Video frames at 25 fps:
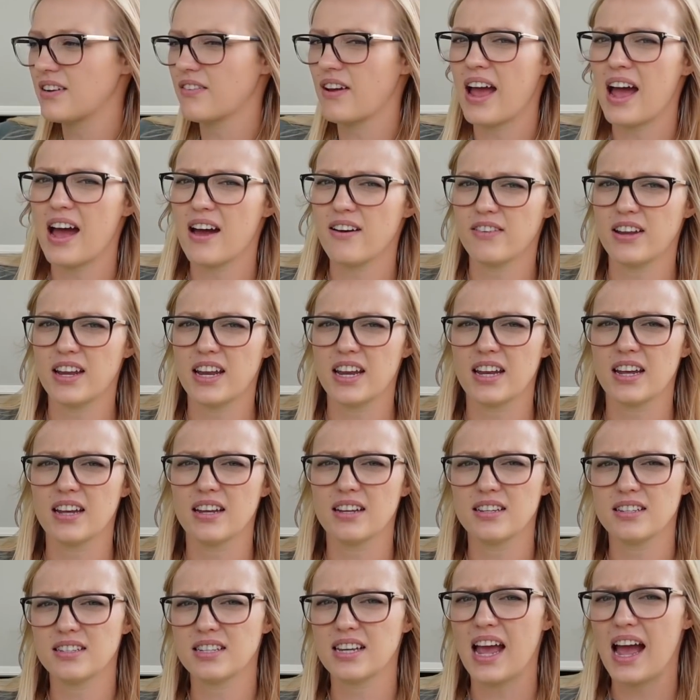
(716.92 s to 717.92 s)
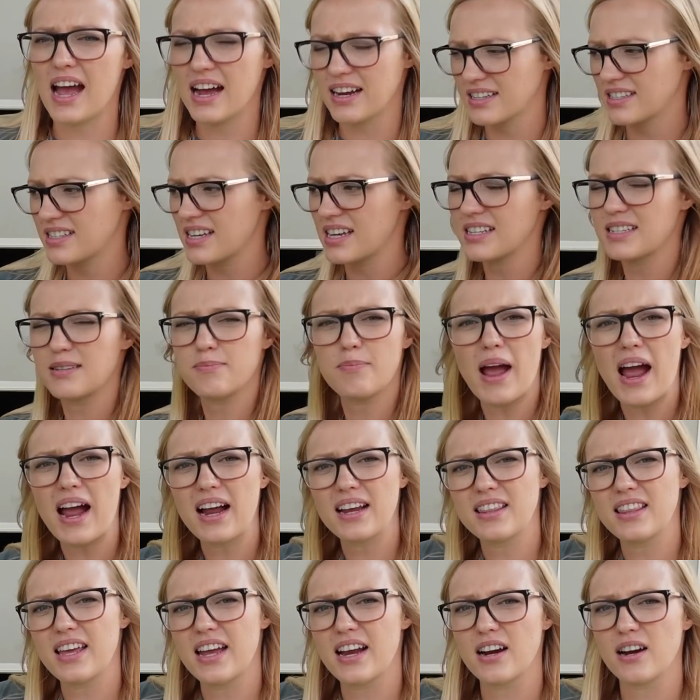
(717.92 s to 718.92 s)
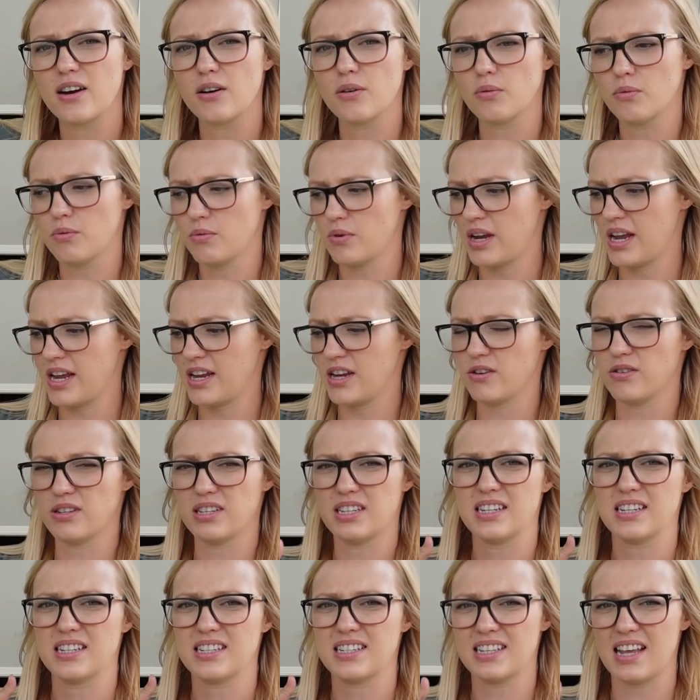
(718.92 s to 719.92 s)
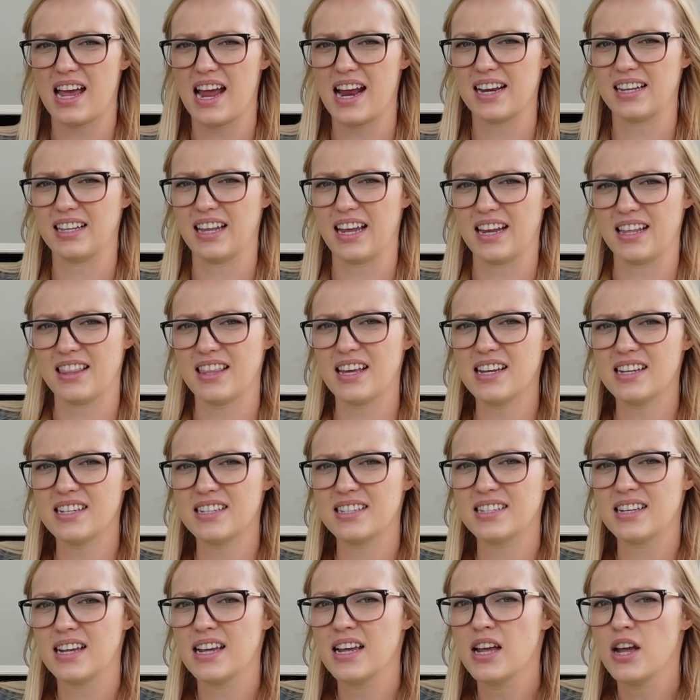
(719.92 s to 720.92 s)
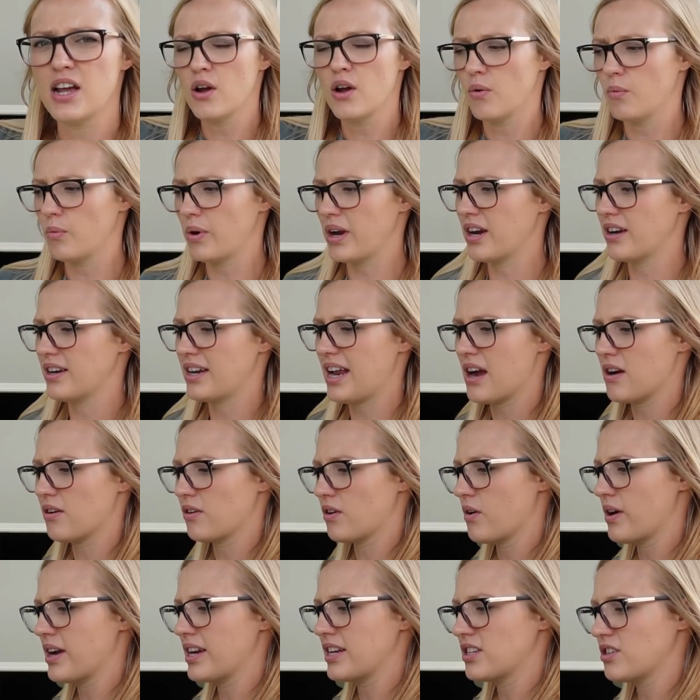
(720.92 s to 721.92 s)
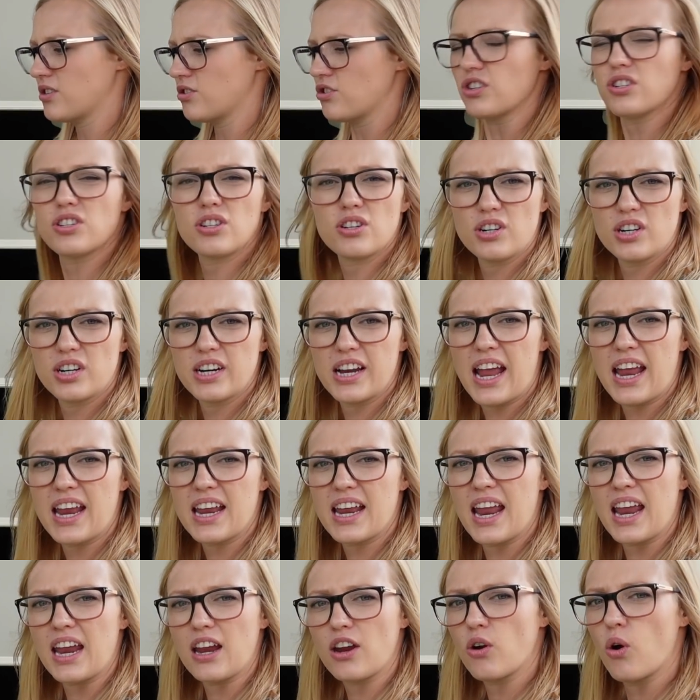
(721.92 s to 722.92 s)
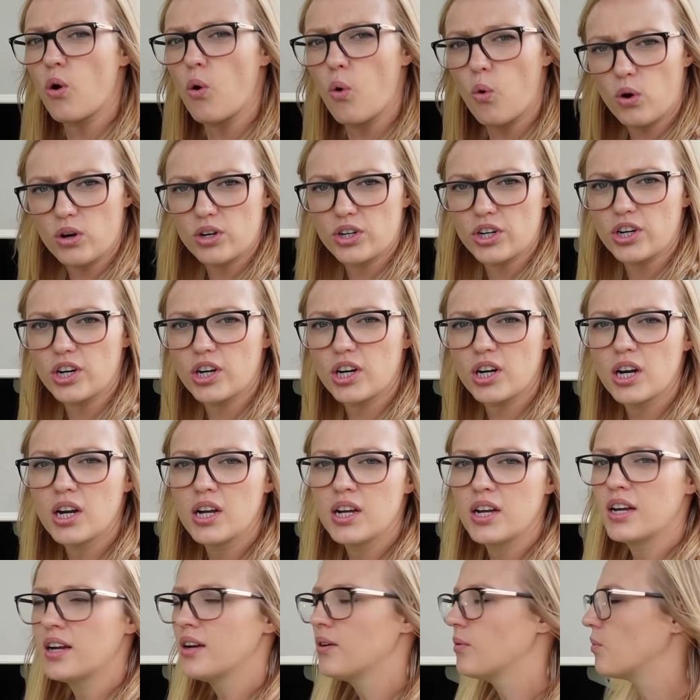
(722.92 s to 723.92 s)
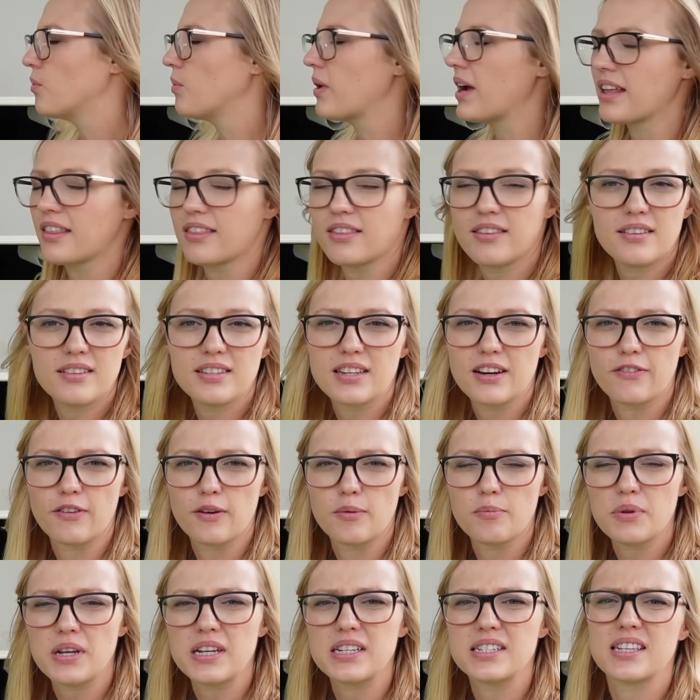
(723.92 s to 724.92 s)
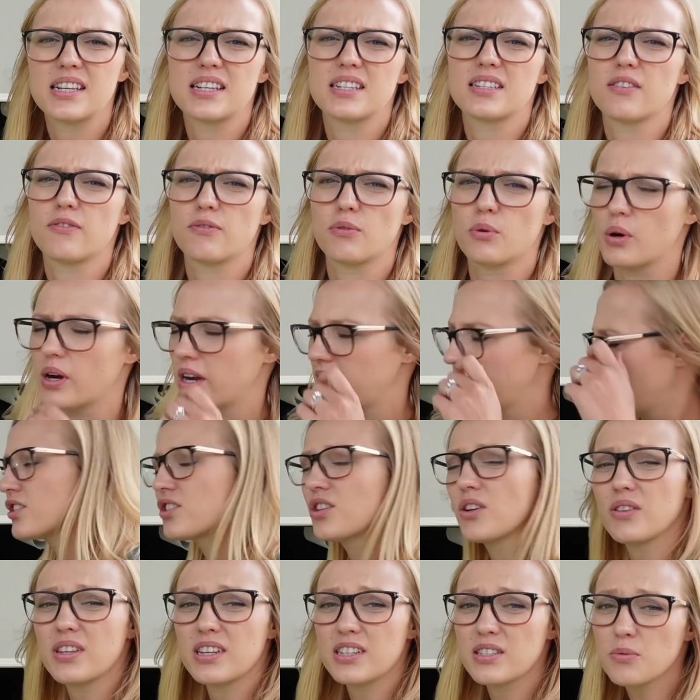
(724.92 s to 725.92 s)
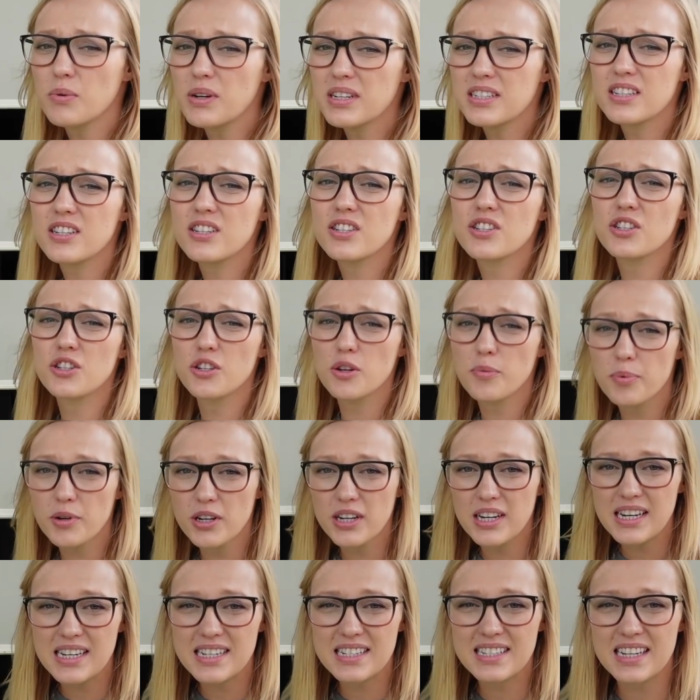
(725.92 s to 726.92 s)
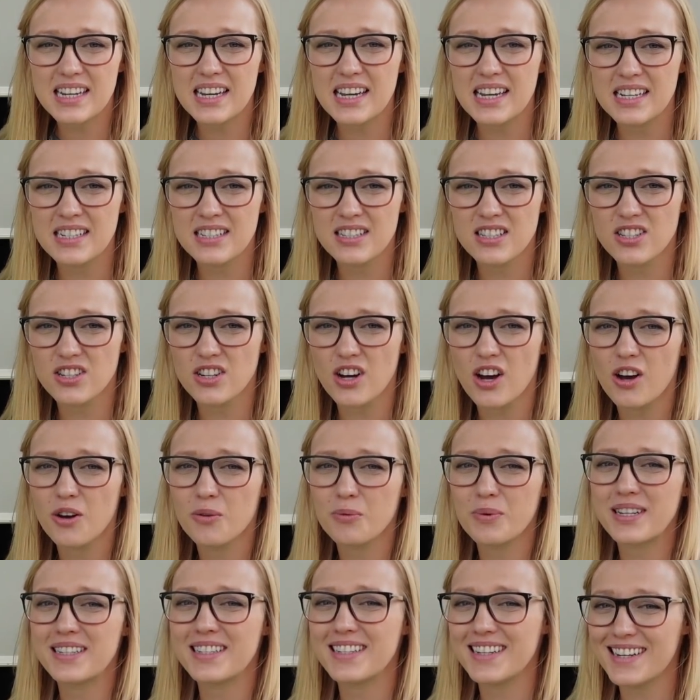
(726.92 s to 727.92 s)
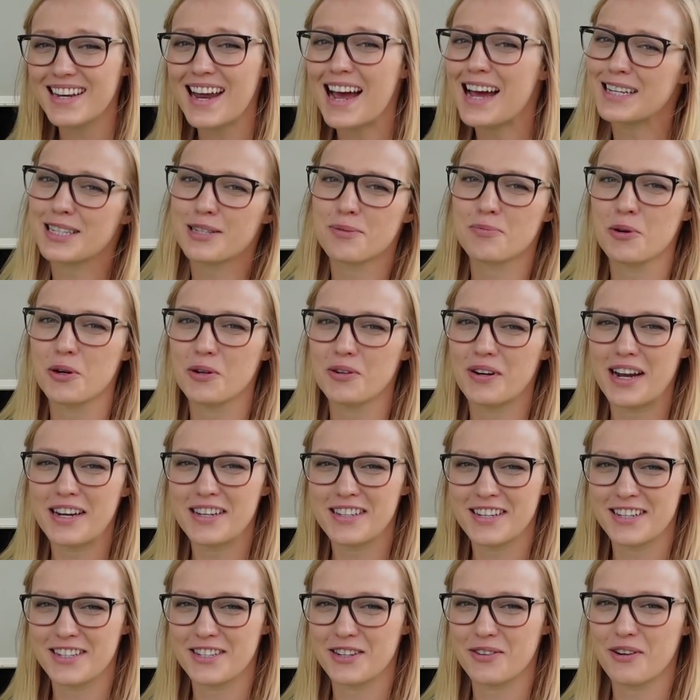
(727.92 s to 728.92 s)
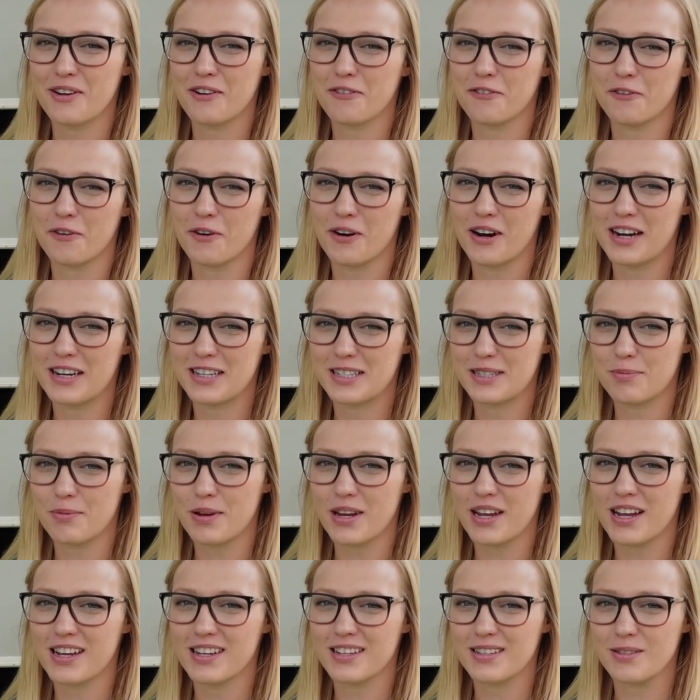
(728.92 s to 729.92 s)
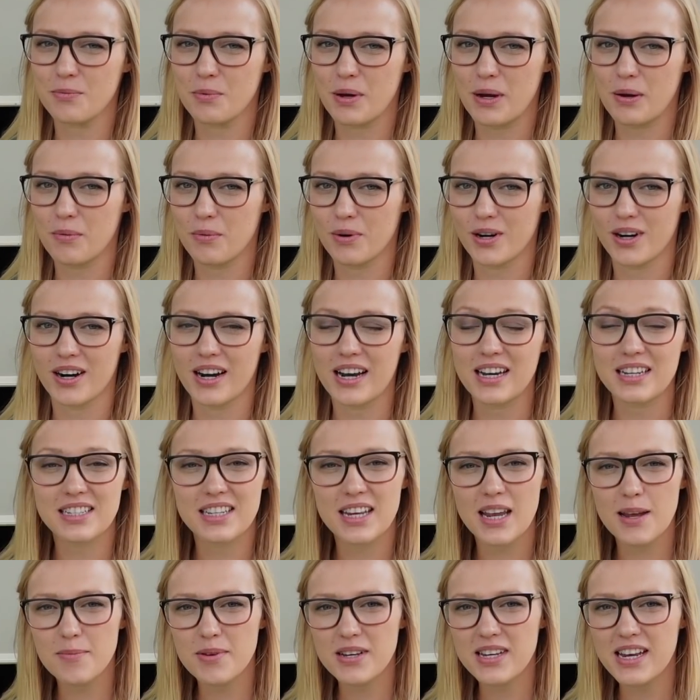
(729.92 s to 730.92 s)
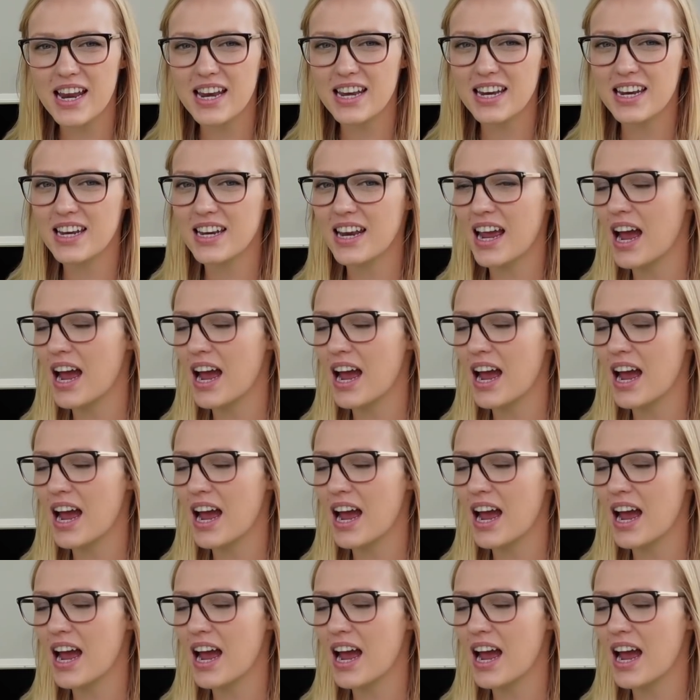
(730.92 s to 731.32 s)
of having to access back there, it used to slide like this, we are now going to just create a corner with different pieces of wood. So this was a super easy install. We did ask Morryde to do it for us because we were intimidated.